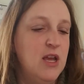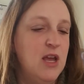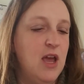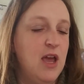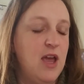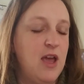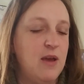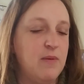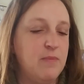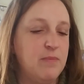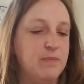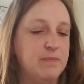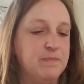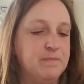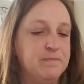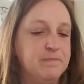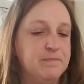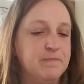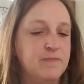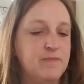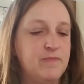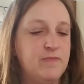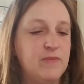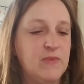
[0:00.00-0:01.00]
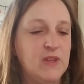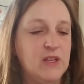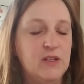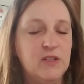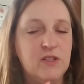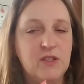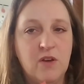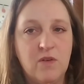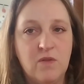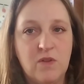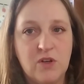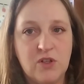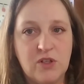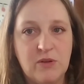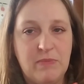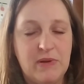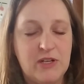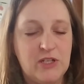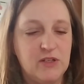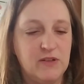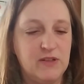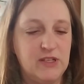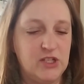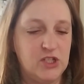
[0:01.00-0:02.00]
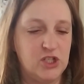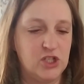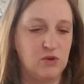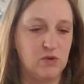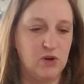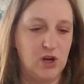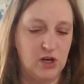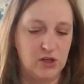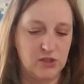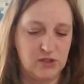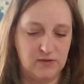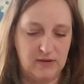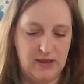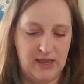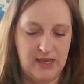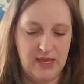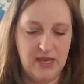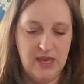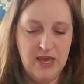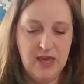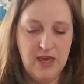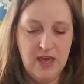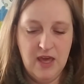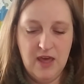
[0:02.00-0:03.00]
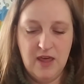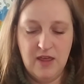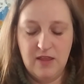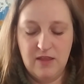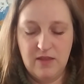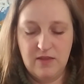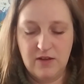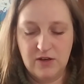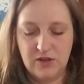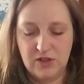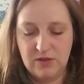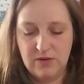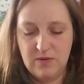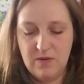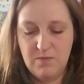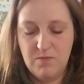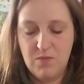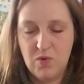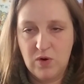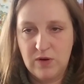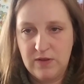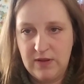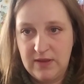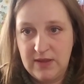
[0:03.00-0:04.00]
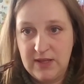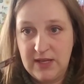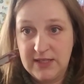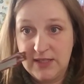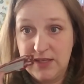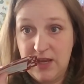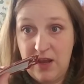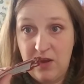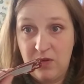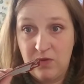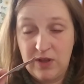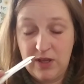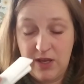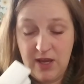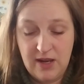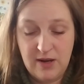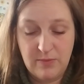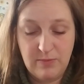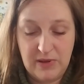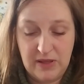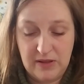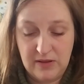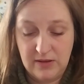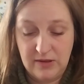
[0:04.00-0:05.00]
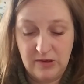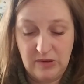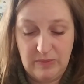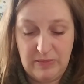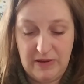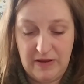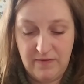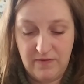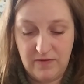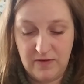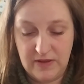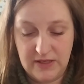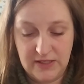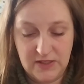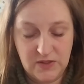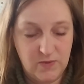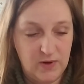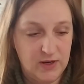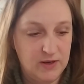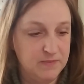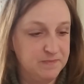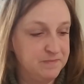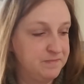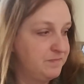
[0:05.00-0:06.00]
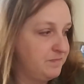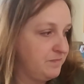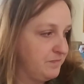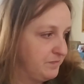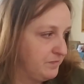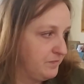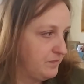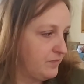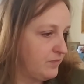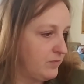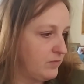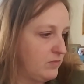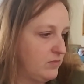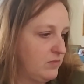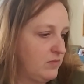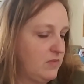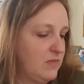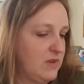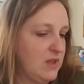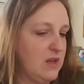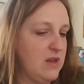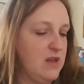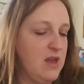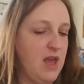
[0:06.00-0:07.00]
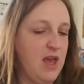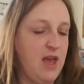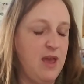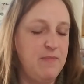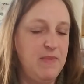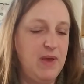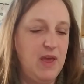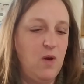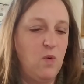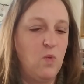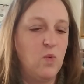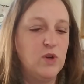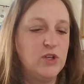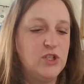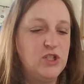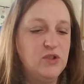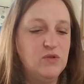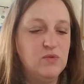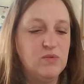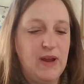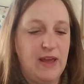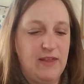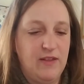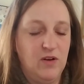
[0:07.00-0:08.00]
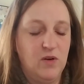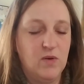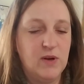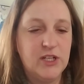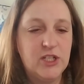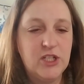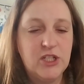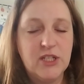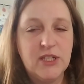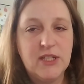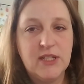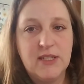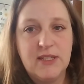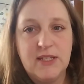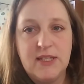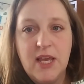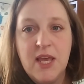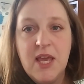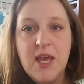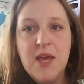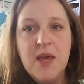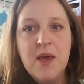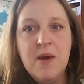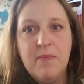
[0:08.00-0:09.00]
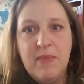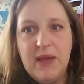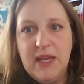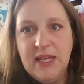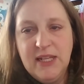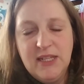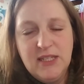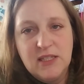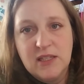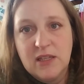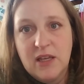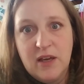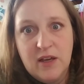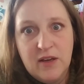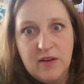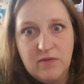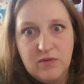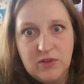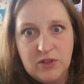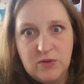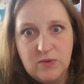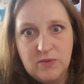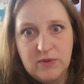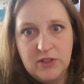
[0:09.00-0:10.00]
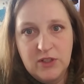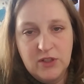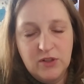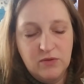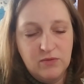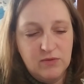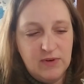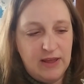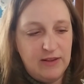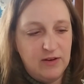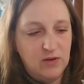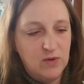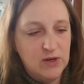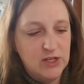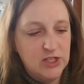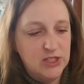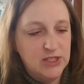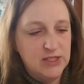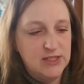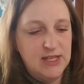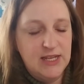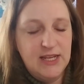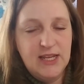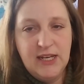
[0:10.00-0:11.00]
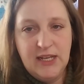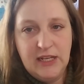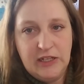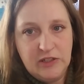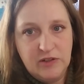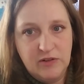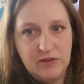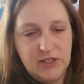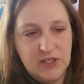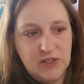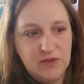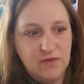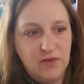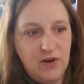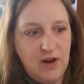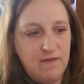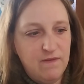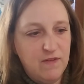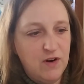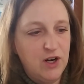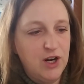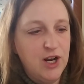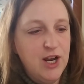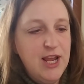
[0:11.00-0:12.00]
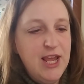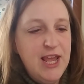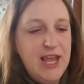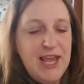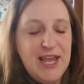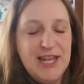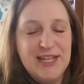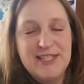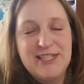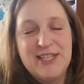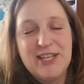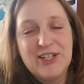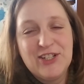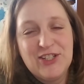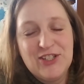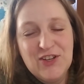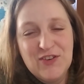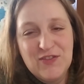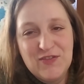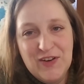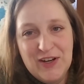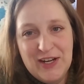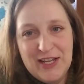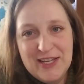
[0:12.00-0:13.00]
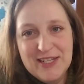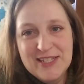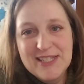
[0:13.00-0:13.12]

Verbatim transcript: Um, so there's a bunch of these joke cards, okay? There's more than this. I only cut up a little bit for this one um, would you rather questions. My kids love would you rather questions. They can answer these forever, and they're so funny.